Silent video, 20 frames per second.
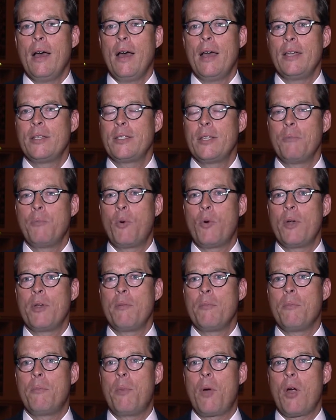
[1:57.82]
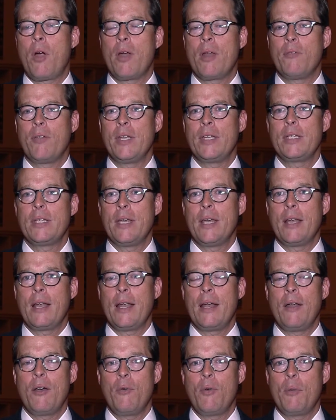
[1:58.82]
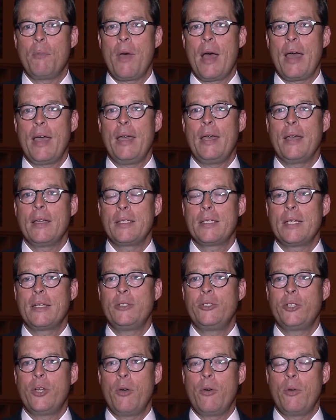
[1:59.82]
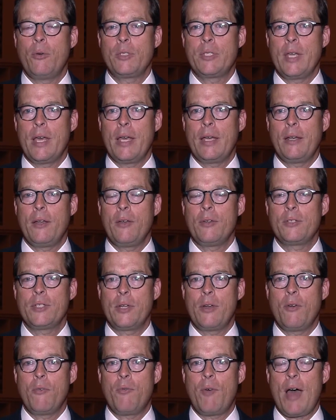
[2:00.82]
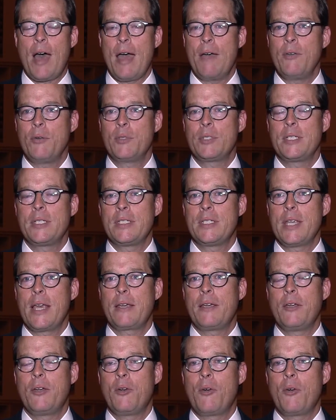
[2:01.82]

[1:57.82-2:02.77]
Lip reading: is an important part of it. And I know when my son Joey was diagnosed in 05, he was in second